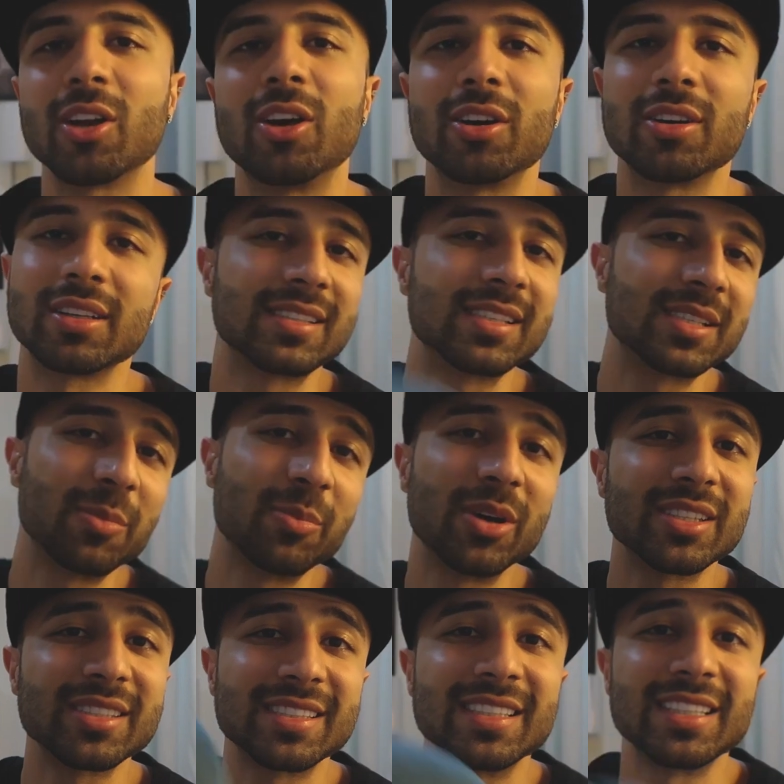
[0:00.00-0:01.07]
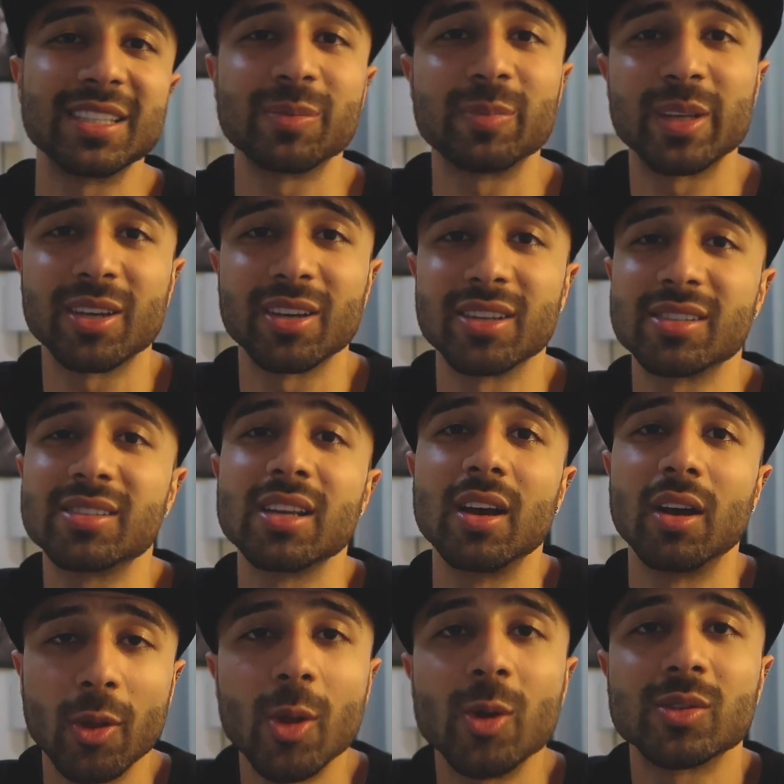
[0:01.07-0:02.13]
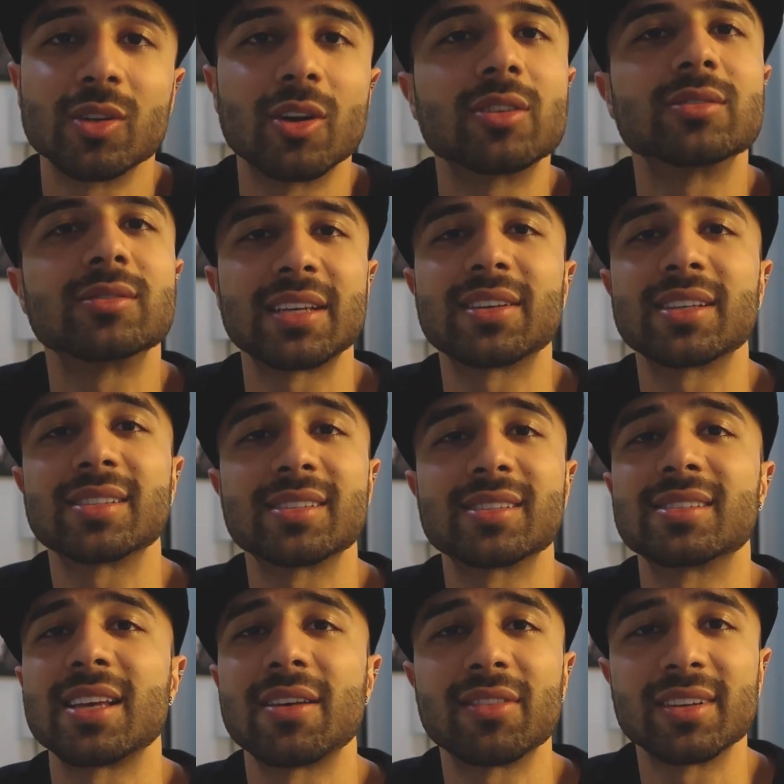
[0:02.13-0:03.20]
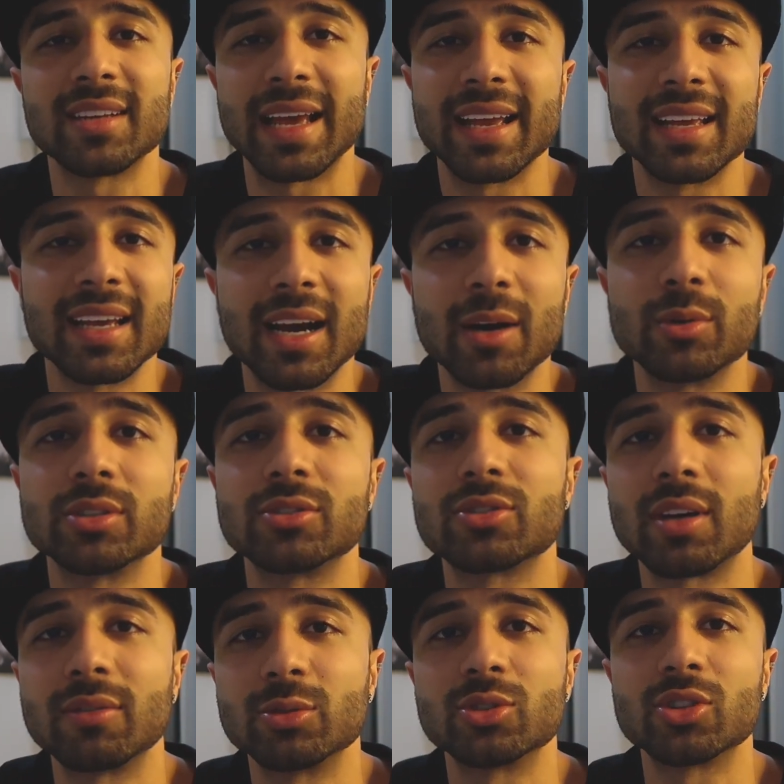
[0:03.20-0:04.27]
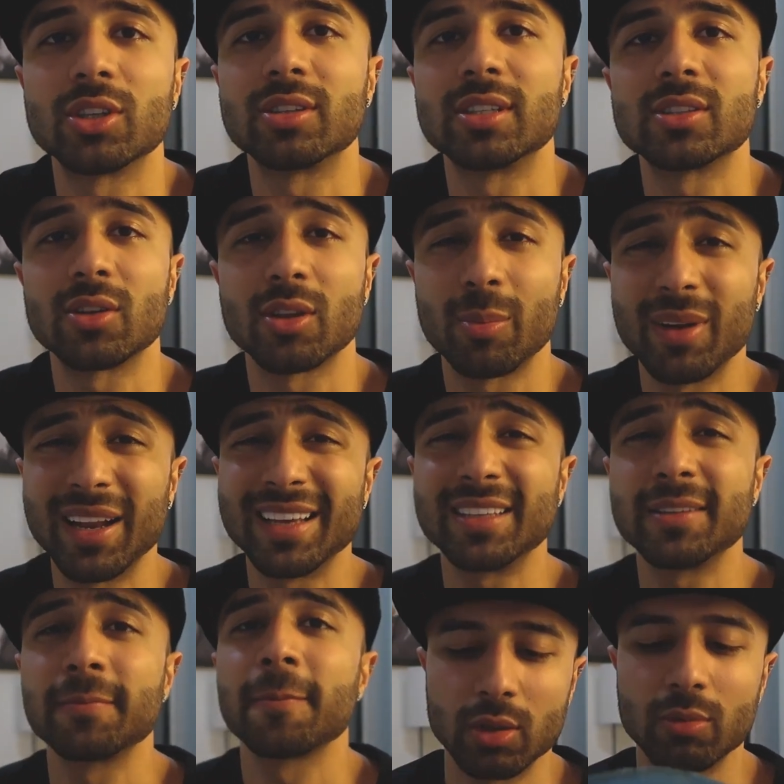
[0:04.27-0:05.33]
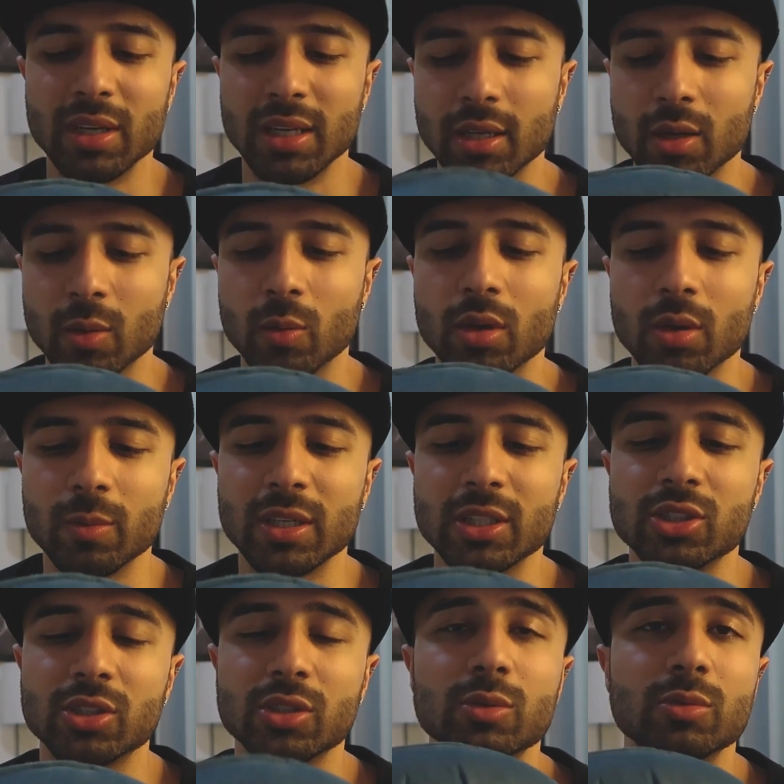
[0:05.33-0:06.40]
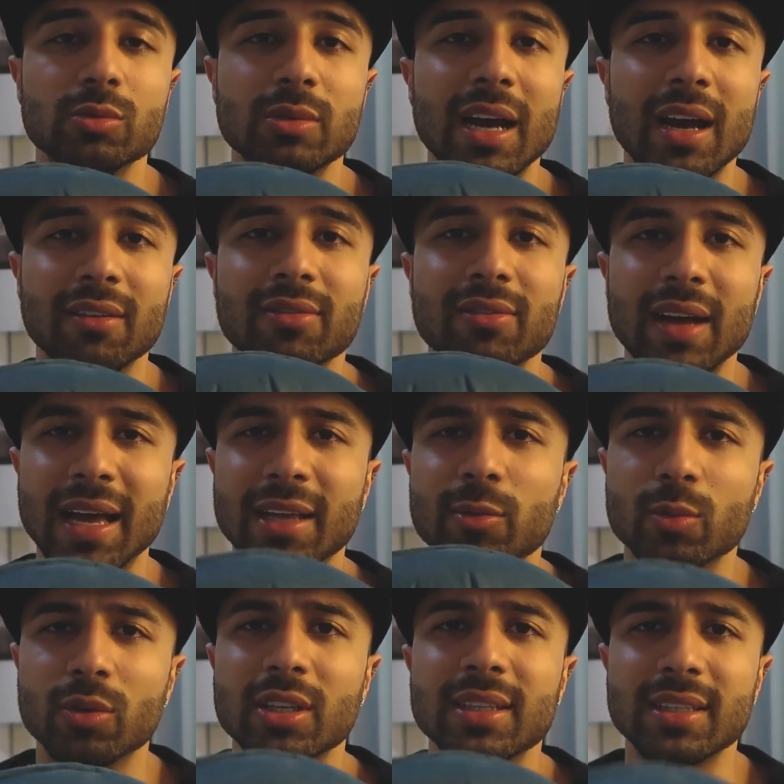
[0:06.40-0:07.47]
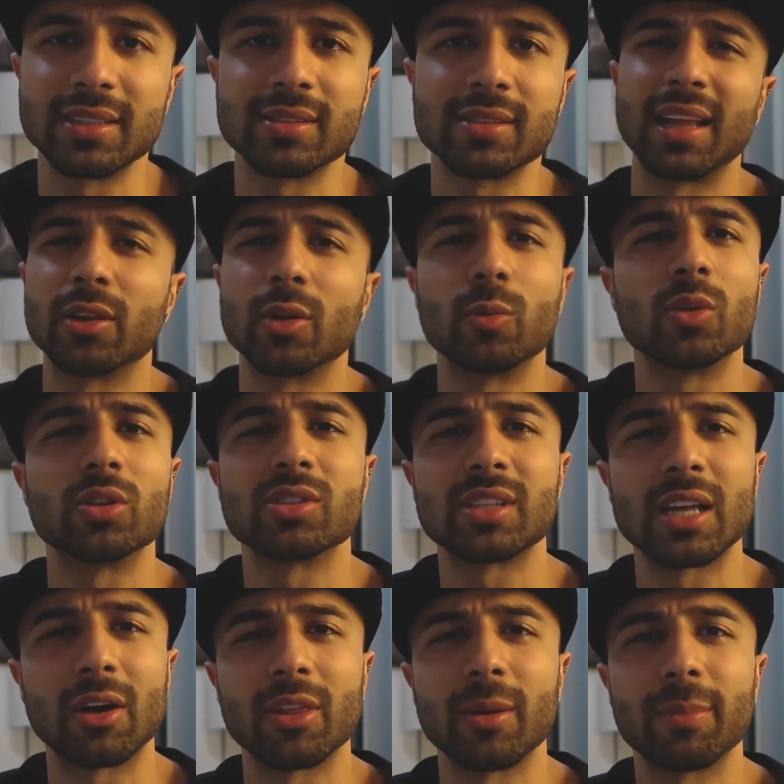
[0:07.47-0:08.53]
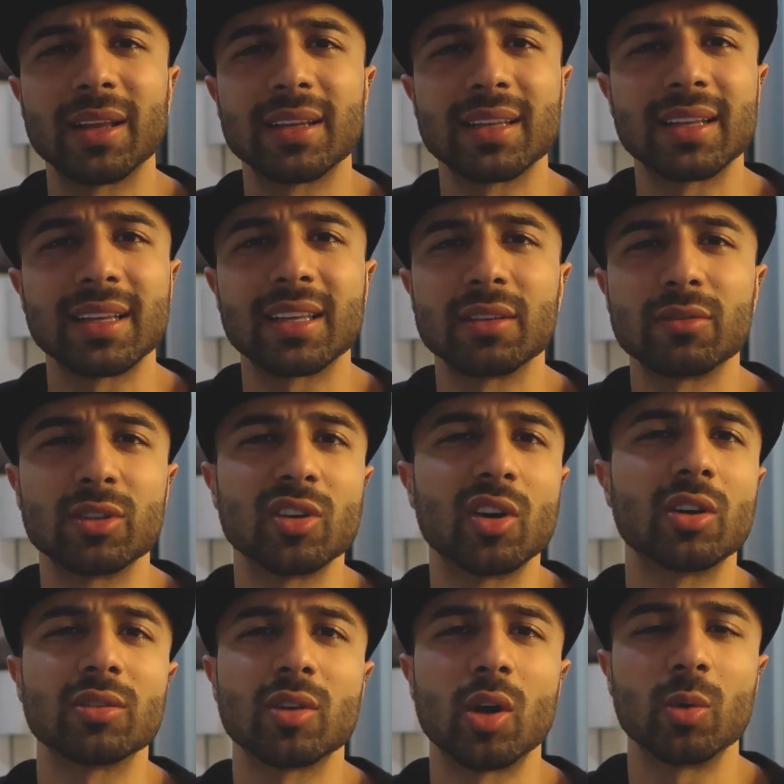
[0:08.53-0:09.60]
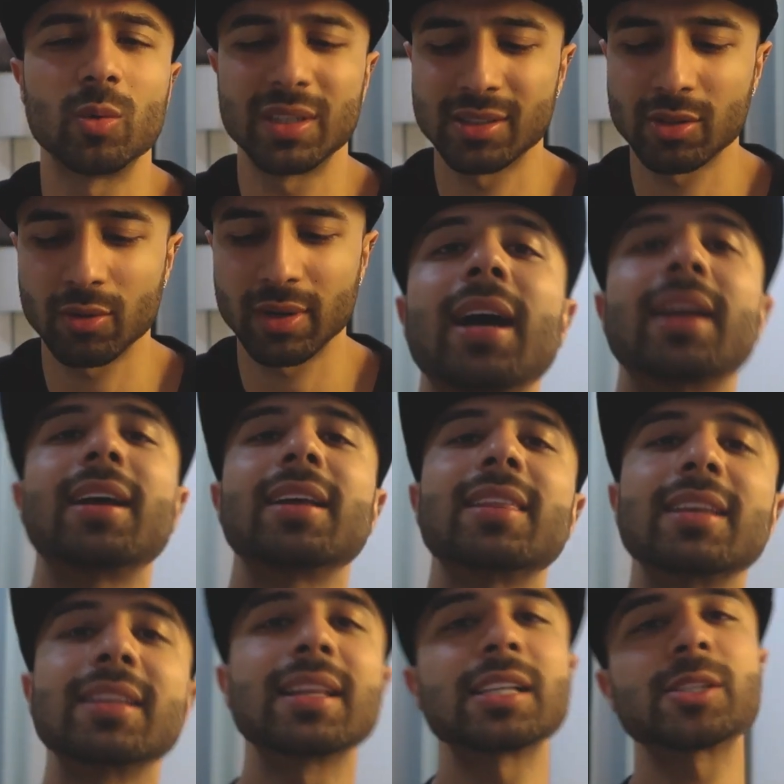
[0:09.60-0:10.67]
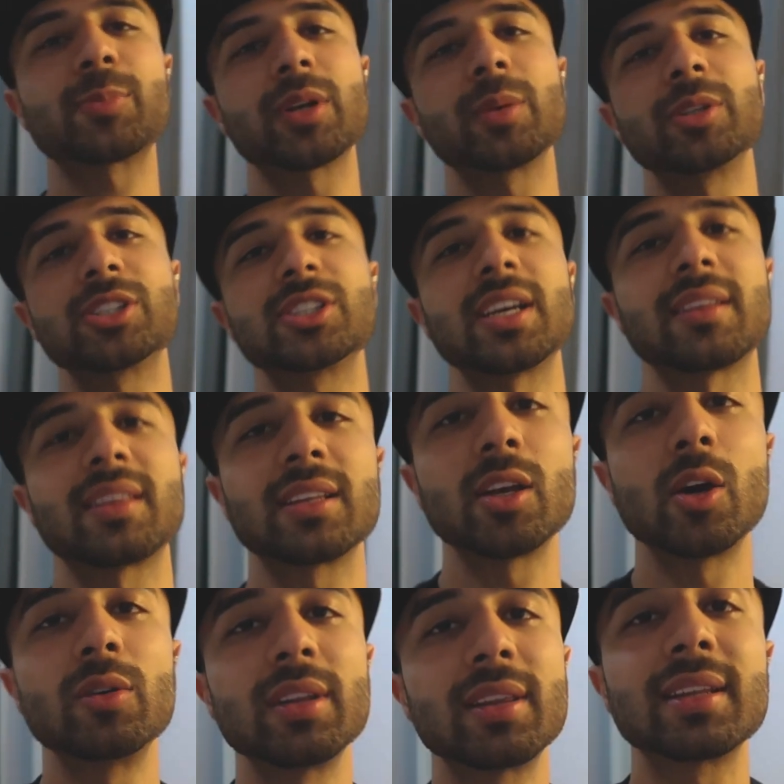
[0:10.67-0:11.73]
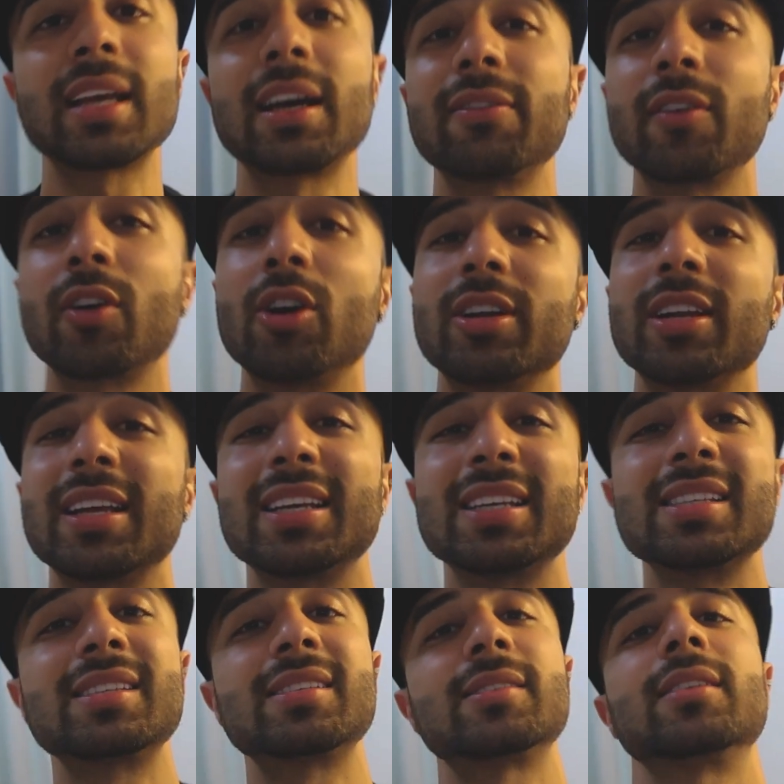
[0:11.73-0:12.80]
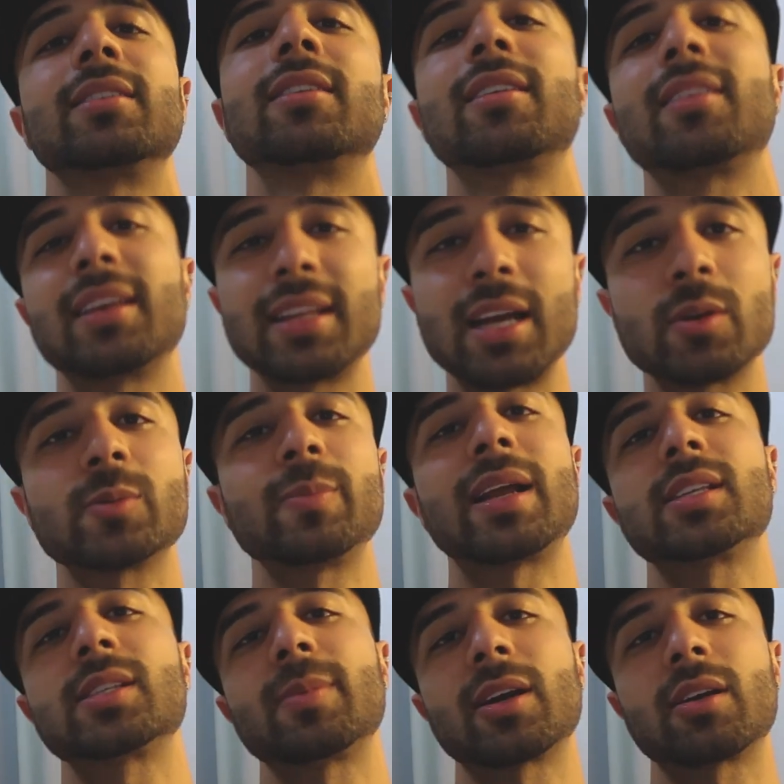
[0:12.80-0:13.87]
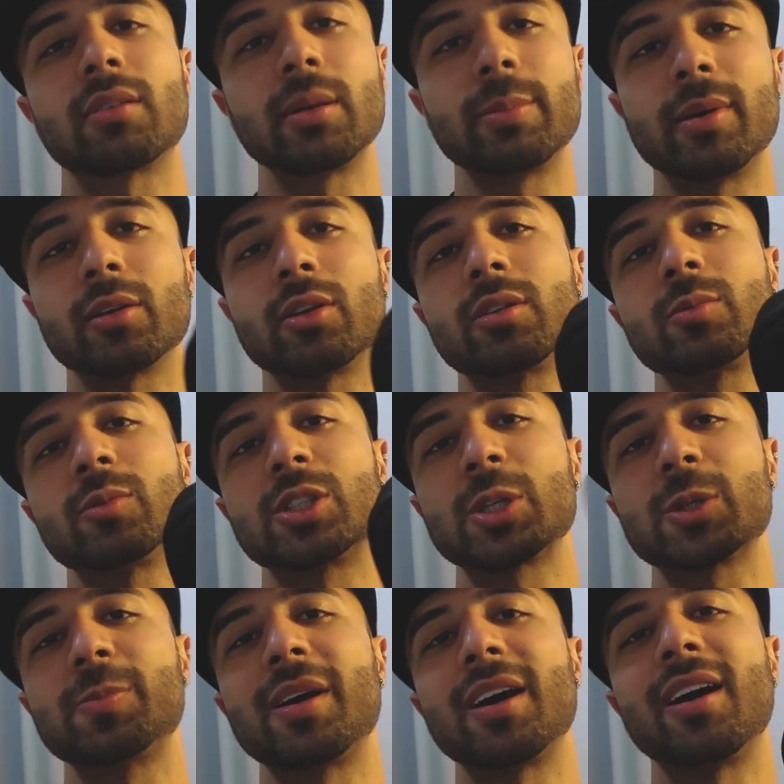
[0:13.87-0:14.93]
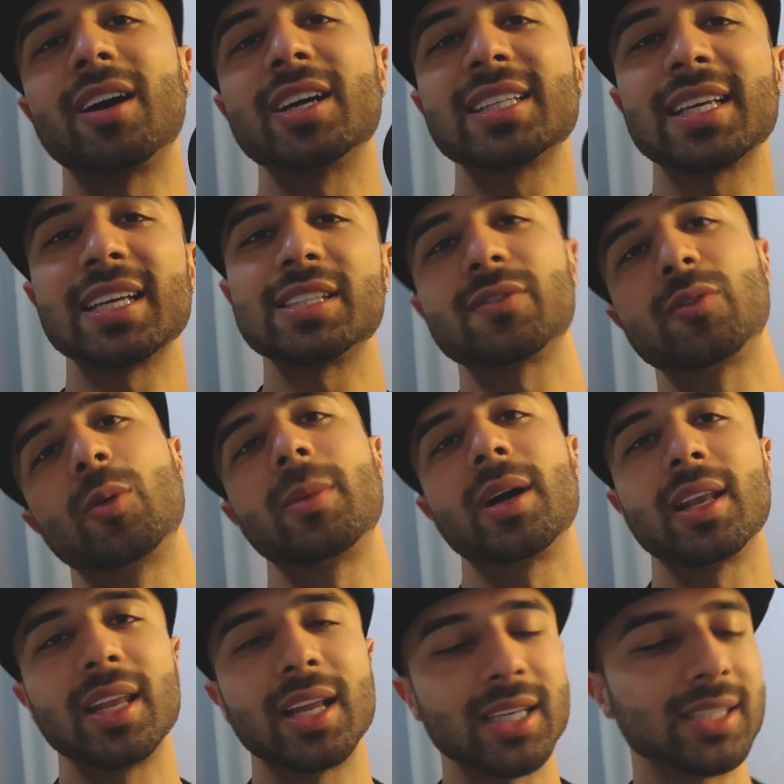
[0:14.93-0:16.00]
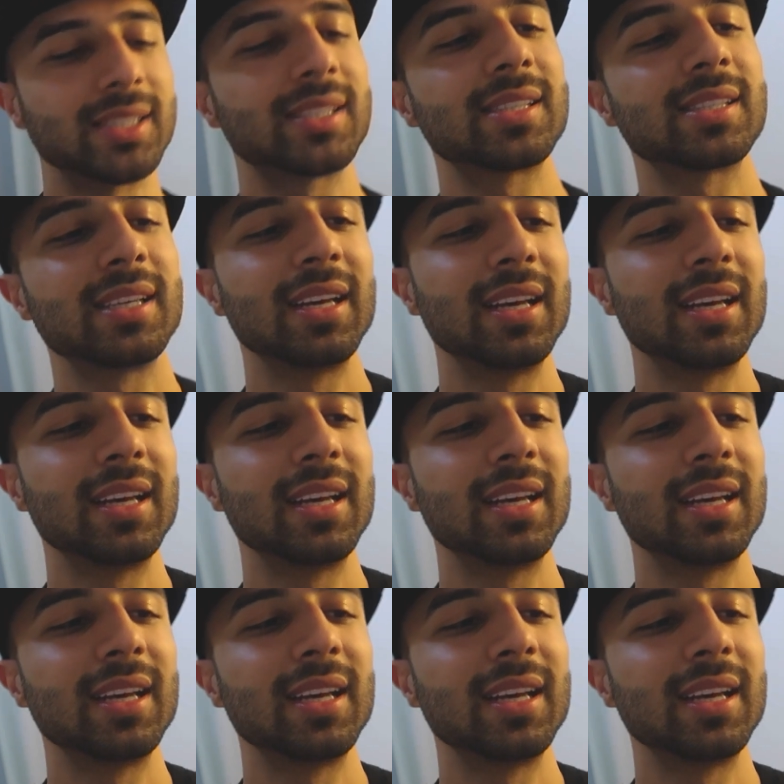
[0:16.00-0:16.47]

a lot. This is a must need because on those long 6, 7, 8 hour travel journeys on the plane, you're really gonna want to wish to have had one of these, and the ones that on the plane that they give you aren't always And I think that's pretty much it. I think the only thing that I've forgotten is the thing that was balanced my GorillaPod on, which was my hard case for my lights.